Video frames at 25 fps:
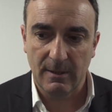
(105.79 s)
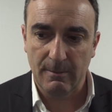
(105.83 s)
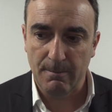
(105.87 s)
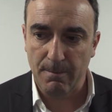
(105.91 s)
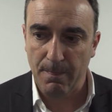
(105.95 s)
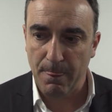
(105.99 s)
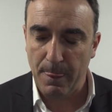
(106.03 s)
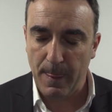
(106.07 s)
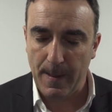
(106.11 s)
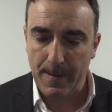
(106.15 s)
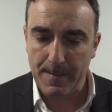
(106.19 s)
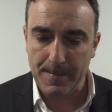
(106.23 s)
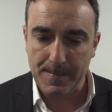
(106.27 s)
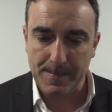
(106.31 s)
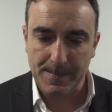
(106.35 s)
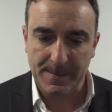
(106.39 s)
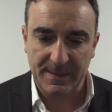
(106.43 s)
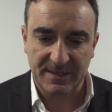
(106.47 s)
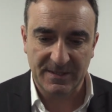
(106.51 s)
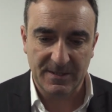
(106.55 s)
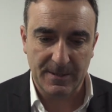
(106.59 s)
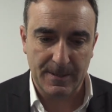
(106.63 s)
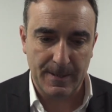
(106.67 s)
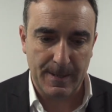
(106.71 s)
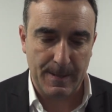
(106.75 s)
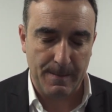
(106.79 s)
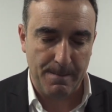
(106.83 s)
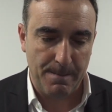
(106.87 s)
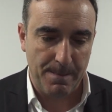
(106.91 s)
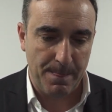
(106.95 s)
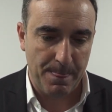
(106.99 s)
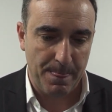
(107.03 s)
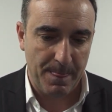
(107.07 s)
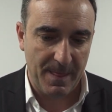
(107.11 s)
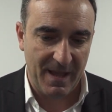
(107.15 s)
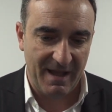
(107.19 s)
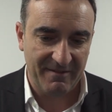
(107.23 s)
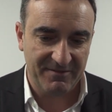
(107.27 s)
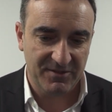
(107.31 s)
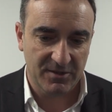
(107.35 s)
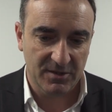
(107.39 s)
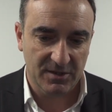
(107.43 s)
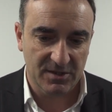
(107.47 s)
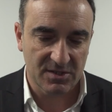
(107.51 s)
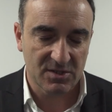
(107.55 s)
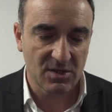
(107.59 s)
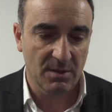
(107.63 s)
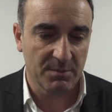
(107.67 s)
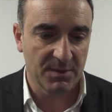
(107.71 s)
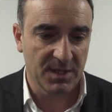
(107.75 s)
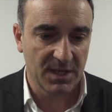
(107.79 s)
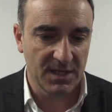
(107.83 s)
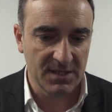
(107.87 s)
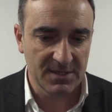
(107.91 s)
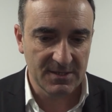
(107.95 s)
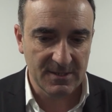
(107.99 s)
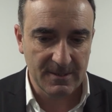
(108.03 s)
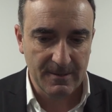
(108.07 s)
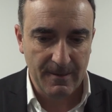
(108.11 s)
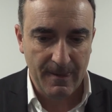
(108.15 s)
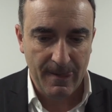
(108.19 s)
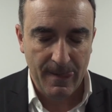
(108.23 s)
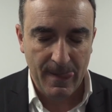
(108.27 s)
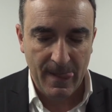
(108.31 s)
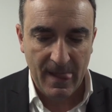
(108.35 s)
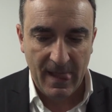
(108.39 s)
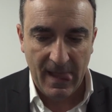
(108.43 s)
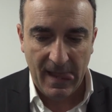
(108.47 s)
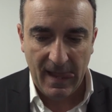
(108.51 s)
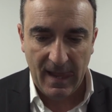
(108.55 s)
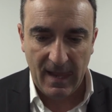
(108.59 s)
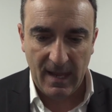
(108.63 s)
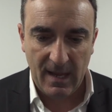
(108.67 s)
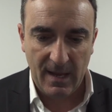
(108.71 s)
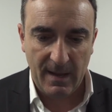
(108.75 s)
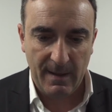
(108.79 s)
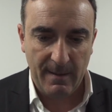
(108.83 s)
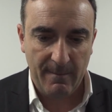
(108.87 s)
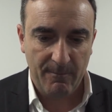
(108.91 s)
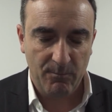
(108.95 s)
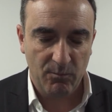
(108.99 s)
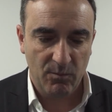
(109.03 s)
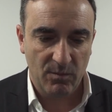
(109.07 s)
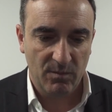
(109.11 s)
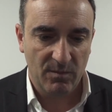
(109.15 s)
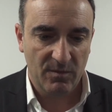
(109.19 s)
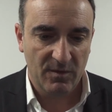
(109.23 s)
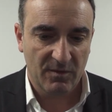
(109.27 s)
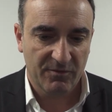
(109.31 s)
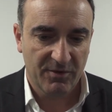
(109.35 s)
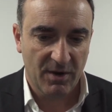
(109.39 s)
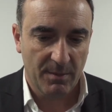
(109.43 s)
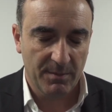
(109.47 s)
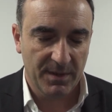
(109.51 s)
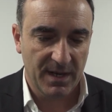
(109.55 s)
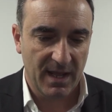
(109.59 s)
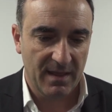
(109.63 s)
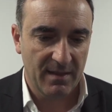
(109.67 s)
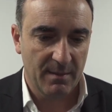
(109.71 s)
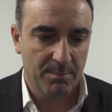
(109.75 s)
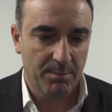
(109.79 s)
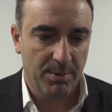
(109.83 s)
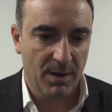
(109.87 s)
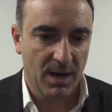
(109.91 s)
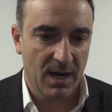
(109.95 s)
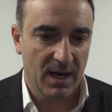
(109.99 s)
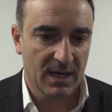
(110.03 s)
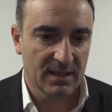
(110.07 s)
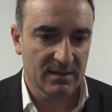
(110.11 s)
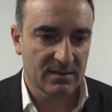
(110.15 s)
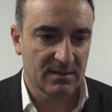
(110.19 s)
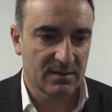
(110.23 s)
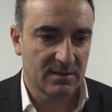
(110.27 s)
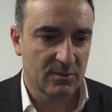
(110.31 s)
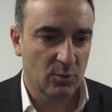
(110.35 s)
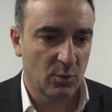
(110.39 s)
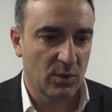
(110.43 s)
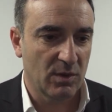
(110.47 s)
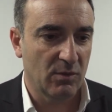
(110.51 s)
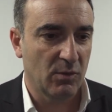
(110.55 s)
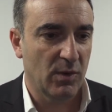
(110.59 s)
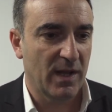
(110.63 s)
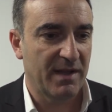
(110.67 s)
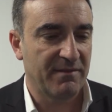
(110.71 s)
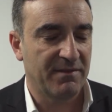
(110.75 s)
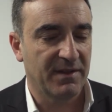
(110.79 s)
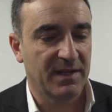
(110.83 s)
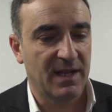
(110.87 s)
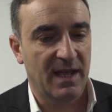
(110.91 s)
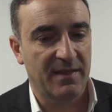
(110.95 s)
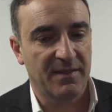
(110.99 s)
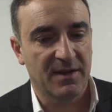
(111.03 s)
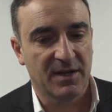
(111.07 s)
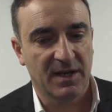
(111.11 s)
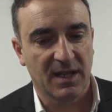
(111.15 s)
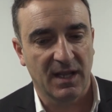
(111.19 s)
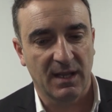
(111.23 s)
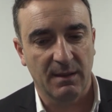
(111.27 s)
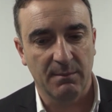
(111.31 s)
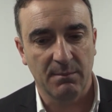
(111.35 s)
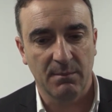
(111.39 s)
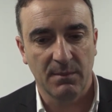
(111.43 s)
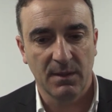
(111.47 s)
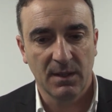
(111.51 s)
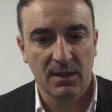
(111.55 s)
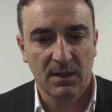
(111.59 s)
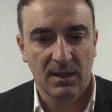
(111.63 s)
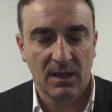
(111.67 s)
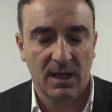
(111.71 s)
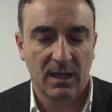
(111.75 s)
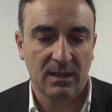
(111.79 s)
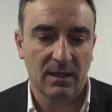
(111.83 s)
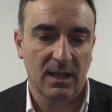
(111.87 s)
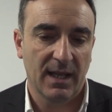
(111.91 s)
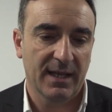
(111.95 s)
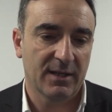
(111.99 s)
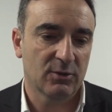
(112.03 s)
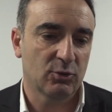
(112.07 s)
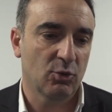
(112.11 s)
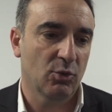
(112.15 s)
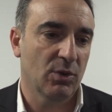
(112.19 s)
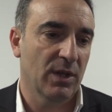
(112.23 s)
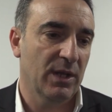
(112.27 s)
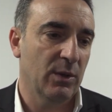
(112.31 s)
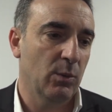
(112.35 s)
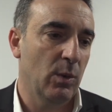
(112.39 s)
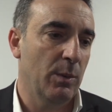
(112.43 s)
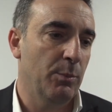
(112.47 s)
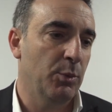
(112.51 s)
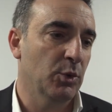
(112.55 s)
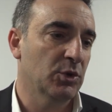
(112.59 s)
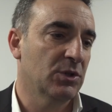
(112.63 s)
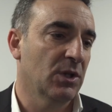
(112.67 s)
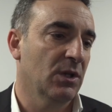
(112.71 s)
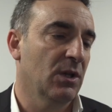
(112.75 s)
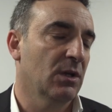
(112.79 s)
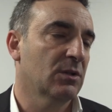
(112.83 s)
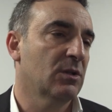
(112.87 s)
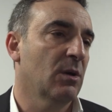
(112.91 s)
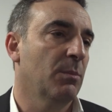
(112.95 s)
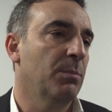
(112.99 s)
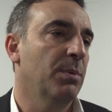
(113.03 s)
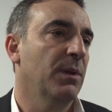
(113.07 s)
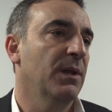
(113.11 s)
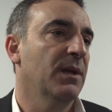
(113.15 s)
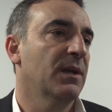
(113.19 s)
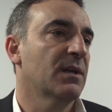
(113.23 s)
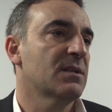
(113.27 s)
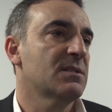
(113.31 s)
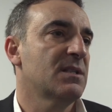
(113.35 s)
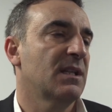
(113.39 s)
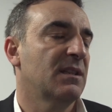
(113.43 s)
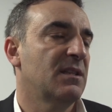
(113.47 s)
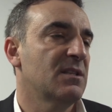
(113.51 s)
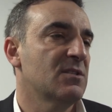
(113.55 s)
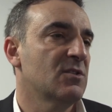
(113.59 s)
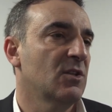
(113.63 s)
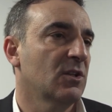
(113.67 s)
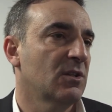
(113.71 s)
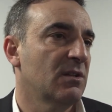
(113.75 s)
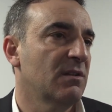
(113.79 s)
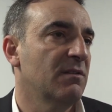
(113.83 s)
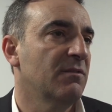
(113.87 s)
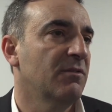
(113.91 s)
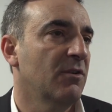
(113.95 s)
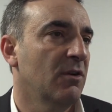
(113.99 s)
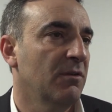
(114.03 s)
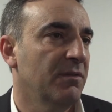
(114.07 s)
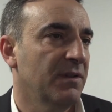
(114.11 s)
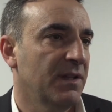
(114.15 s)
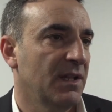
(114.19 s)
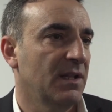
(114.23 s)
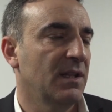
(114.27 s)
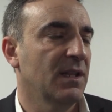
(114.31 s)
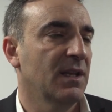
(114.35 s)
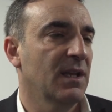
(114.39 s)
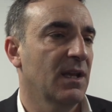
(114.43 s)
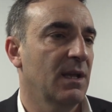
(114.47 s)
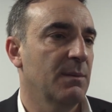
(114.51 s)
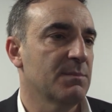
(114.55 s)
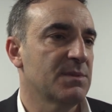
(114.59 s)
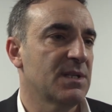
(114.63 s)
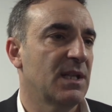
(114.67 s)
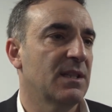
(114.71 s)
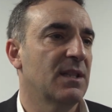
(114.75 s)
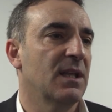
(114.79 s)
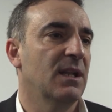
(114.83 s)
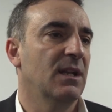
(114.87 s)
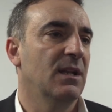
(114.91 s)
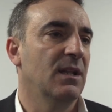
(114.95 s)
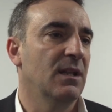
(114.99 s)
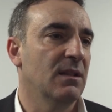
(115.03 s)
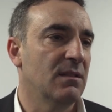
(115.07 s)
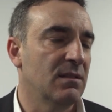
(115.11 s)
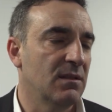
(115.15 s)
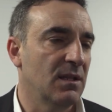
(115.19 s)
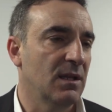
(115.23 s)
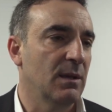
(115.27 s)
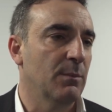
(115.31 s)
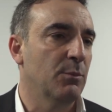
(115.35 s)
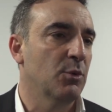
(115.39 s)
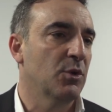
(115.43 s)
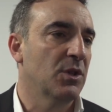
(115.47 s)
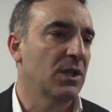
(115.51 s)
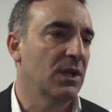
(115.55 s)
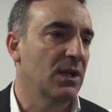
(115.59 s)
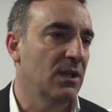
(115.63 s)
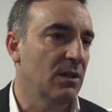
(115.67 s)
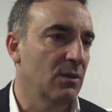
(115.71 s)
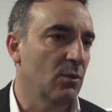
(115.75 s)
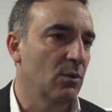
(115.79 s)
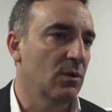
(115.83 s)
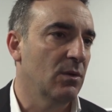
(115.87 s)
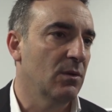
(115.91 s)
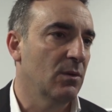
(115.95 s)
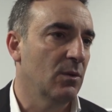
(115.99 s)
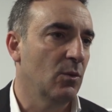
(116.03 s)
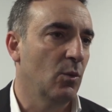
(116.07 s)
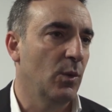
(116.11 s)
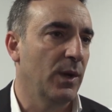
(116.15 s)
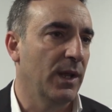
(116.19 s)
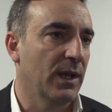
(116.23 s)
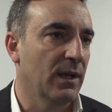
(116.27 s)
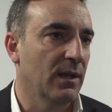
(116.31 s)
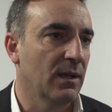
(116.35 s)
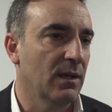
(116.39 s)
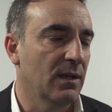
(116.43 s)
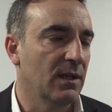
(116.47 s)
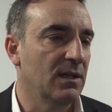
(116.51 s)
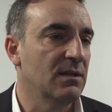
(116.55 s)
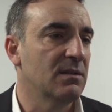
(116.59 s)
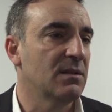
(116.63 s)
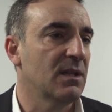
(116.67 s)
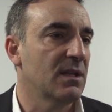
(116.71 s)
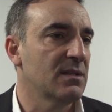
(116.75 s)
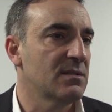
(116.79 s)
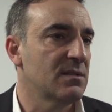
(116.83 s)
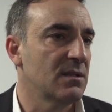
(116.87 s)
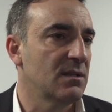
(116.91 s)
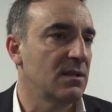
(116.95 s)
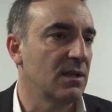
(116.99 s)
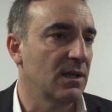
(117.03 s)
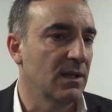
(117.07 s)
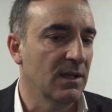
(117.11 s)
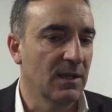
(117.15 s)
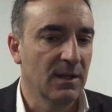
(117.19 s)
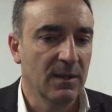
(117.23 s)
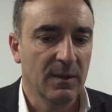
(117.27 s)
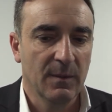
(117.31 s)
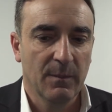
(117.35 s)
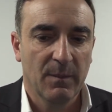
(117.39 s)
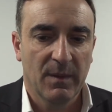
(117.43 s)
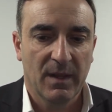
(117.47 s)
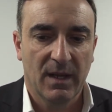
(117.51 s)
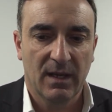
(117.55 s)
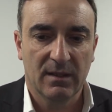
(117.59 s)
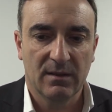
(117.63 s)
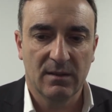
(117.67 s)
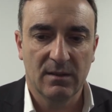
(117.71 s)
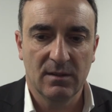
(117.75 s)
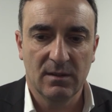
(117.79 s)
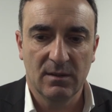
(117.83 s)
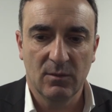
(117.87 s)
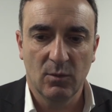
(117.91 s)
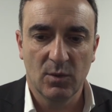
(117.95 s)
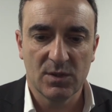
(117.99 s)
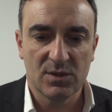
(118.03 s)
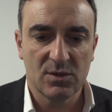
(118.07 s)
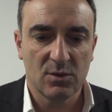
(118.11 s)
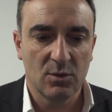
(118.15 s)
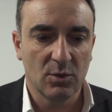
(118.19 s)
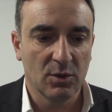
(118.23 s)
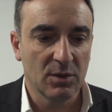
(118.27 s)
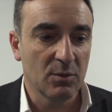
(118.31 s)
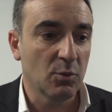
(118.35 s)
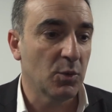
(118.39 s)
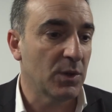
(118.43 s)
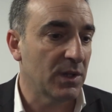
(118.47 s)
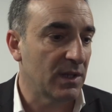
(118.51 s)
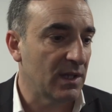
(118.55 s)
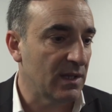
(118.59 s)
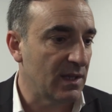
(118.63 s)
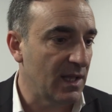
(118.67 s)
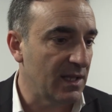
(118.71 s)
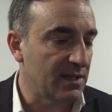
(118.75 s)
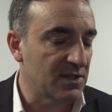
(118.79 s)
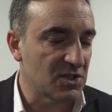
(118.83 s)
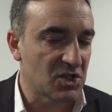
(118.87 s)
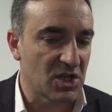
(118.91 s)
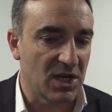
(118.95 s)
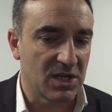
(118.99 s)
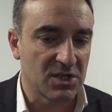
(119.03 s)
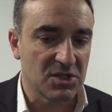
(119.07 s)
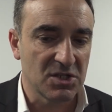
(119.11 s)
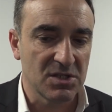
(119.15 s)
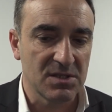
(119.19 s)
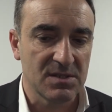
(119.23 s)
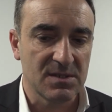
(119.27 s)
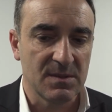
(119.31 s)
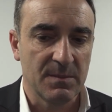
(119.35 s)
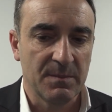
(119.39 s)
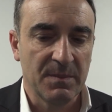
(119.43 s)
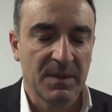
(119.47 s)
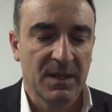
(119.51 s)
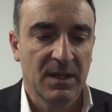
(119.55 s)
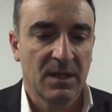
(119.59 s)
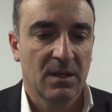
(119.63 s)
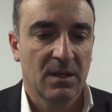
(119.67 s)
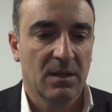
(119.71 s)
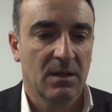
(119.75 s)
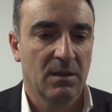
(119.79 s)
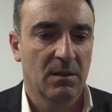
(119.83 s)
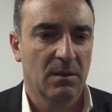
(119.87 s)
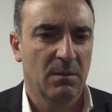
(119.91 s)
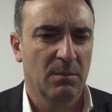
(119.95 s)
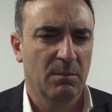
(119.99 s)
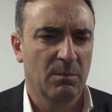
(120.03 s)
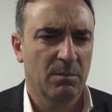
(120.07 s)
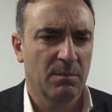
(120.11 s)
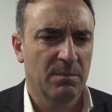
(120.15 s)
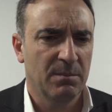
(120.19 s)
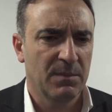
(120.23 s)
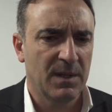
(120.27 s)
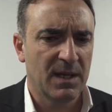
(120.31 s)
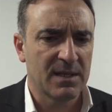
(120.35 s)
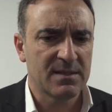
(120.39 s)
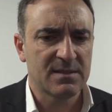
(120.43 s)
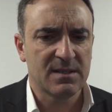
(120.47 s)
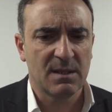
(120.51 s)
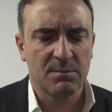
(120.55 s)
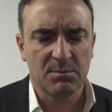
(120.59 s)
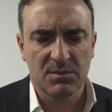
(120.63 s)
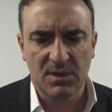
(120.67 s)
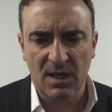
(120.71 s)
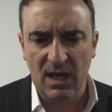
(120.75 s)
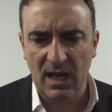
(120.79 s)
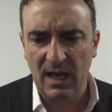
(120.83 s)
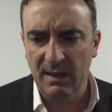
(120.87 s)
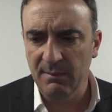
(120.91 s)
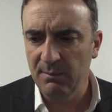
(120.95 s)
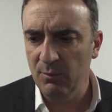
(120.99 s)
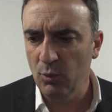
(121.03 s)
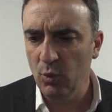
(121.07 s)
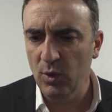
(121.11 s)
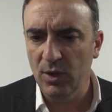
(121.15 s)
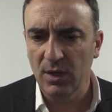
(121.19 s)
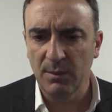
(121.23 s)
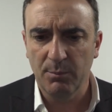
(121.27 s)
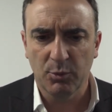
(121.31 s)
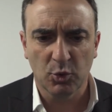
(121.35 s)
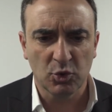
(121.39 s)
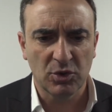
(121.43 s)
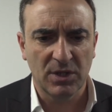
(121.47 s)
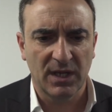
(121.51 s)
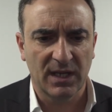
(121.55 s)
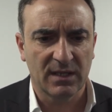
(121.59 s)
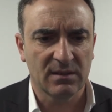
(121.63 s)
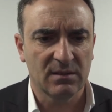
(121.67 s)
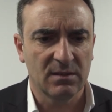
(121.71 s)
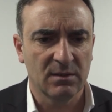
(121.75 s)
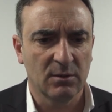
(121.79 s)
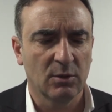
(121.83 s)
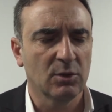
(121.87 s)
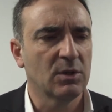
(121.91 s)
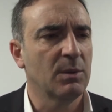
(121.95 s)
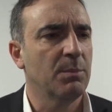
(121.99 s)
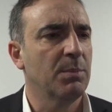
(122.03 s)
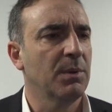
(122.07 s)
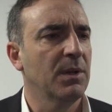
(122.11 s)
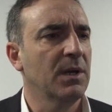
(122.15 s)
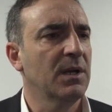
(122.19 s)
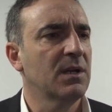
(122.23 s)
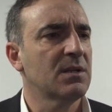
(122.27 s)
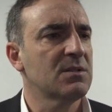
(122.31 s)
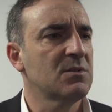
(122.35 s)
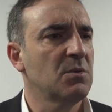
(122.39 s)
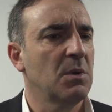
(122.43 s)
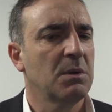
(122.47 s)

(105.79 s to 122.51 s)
Um, In the, um, after some days. Um, from another part, we will have another game, and like today, we put a lot of players that is not involved in the games, and they need tempo, they need uh, win intensity, and uh, it was good. We did eight changes. Um, at the same time, we protect all the players.